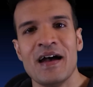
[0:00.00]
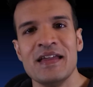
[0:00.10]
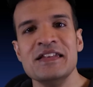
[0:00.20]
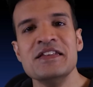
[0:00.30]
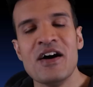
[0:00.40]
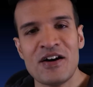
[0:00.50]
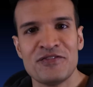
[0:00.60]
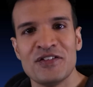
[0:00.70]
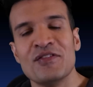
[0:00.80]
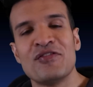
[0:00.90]

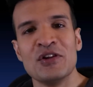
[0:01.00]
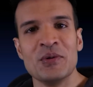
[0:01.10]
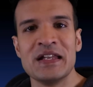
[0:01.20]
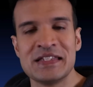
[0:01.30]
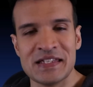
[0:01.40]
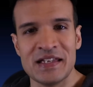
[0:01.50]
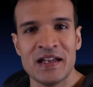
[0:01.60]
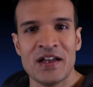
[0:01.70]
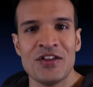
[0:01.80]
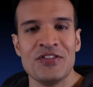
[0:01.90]
enough of a fluidity
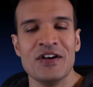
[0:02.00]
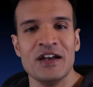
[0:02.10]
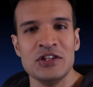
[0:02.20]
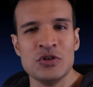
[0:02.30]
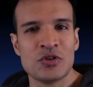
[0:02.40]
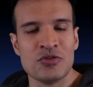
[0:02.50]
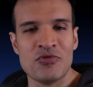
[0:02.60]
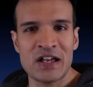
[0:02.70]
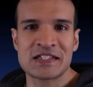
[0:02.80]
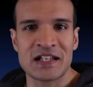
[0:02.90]
that you could
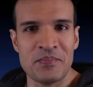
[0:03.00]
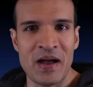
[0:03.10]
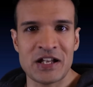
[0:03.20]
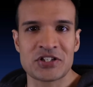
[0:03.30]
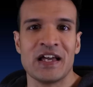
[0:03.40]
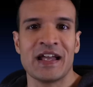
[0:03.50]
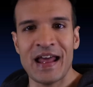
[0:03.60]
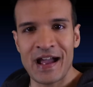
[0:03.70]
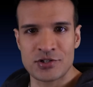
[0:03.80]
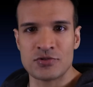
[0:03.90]
wrestle a match like an
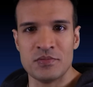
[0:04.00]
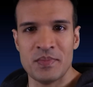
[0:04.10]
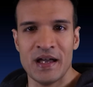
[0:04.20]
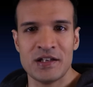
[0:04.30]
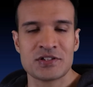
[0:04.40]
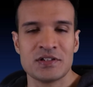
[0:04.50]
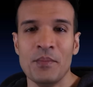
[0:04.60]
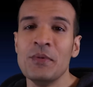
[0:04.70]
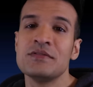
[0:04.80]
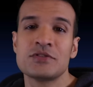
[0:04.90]
actual match. I
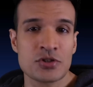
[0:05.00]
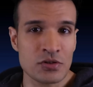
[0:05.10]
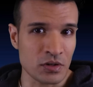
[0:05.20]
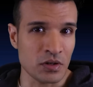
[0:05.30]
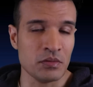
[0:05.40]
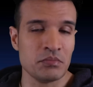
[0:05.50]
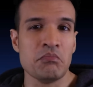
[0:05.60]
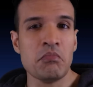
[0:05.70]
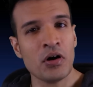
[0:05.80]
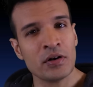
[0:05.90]
mean, sure,
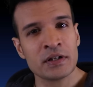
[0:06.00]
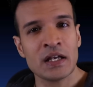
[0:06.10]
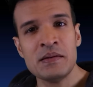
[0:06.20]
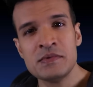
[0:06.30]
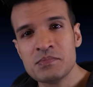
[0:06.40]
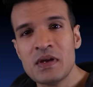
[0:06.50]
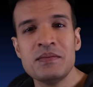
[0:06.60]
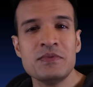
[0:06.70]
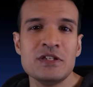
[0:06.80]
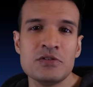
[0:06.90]
modern games,
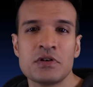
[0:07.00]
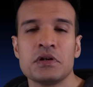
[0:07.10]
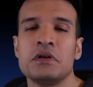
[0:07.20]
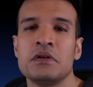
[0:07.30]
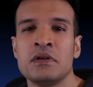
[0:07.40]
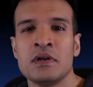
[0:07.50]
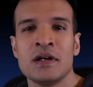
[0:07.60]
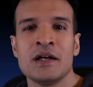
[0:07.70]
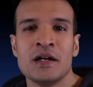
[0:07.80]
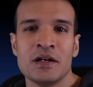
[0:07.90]
maybe you can
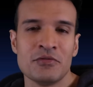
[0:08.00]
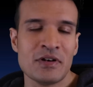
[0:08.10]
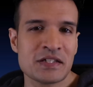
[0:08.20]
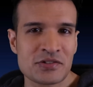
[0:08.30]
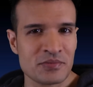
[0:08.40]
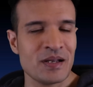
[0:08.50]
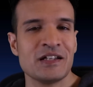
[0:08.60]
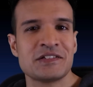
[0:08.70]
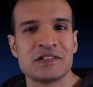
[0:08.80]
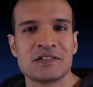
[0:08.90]
wrestle
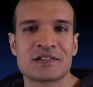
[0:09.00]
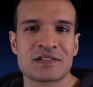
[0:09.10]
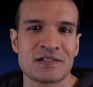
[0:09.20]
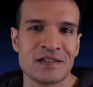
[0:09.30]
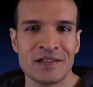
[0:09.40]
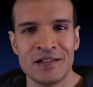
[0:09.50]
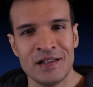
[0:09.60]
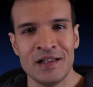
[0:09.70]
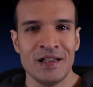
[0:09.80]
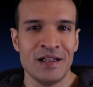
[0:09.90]
matches
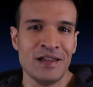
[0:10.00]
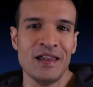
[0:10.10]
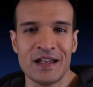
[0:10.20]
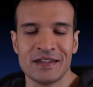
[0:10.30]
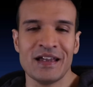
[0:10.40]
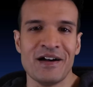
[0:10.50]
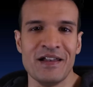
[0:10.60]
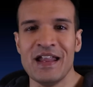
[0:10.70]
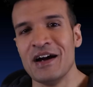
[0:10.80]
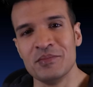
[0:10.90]
like are
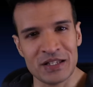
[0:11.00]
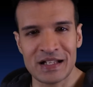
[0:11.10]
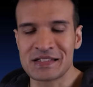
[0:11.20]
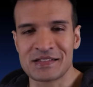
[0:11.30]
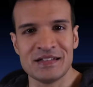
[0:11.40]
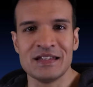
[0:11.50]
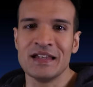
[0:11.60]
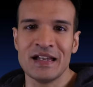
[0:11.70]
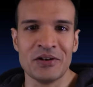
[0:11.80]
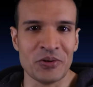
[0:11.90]
now, but that's neither
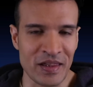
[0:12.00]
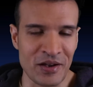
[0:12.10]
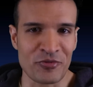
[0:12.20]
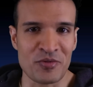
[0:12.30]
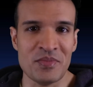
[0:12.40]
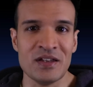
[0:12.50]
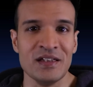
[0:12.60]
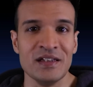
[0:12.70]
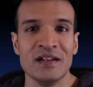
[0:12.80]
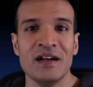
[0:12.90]
here nor there for
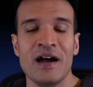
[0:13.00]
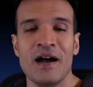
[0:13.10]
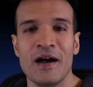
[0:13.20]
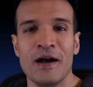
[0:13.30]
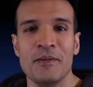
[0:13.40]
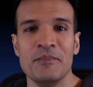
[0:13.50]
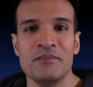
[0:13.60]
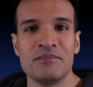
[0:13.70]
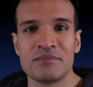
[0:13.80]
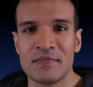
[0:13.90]
me.
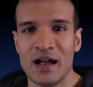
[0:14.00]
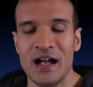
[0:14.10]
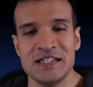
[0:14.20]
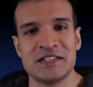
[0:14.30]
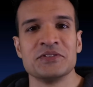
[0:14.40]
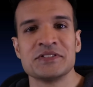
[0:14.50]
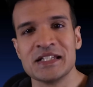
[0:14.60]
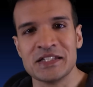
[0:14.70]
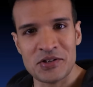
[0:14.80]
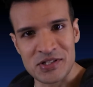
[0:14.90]
I still
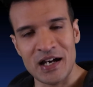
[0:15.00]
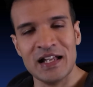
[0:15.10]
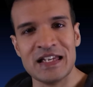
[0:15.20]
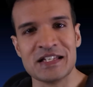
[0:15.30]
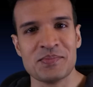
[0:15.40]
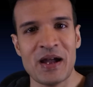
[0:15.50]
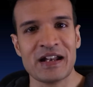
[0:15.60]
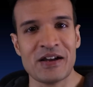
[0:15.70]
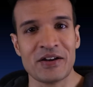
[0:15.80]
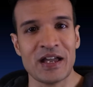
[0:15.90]
think those earlier
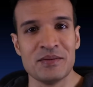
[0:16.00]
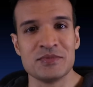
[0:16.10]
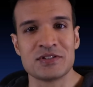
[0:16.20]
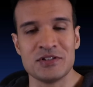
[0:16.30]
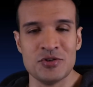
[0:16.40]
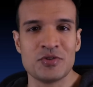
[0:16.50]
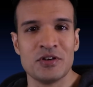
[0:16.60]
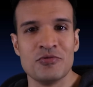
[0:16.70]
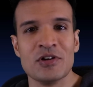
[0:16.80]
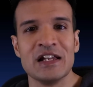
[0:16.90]
SmackDown games, you
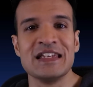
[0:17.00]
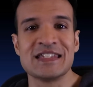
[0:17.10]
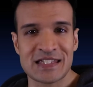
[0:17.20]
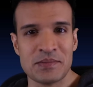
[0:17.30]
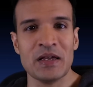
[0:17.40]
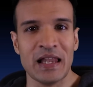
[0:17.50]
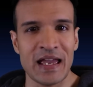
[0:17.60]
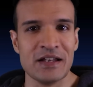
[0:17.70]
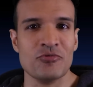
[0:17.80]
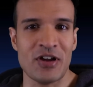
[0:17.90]
can really
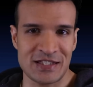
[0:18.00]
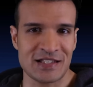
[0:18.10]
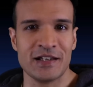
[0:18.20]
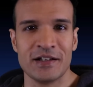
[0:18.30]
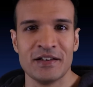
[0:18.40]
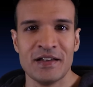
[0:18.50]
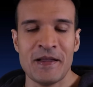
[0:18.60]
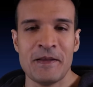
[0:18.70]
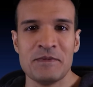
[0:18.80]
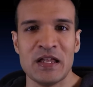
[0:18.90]
simulate wrestling.
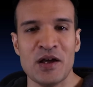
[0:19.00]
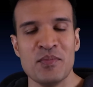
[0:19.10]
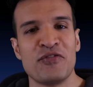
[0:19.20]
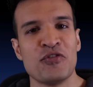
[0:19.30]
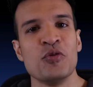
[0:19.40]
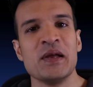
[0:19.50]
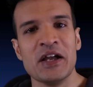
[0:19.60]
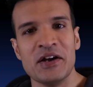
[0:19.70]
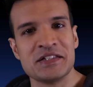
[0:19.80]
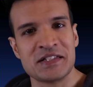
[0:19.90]
Before we
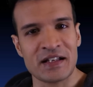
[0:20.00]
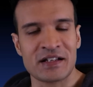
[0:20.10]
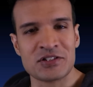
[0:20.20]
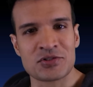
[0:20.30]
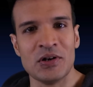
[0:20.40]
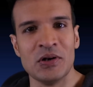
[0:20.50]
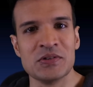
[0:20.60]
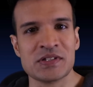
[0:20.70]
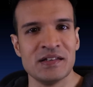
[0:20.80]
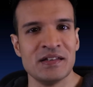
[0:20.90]
go to stick
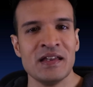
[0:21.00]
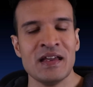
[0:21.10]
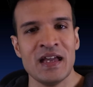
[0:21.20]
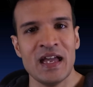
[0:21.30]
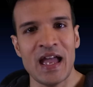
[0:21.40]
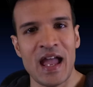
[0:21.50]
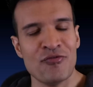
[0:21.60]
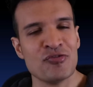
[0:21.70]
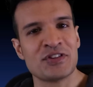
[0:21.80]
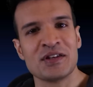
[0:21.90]
controls and
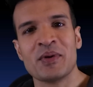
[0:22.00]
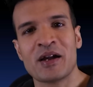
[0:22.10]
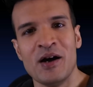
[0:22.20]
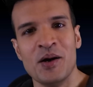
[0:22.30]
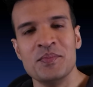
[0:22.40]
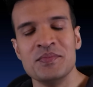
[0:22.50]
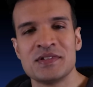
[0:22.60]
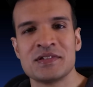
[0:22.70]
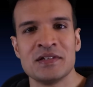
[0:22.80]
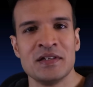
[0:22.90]
everything
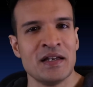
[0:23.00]
becomes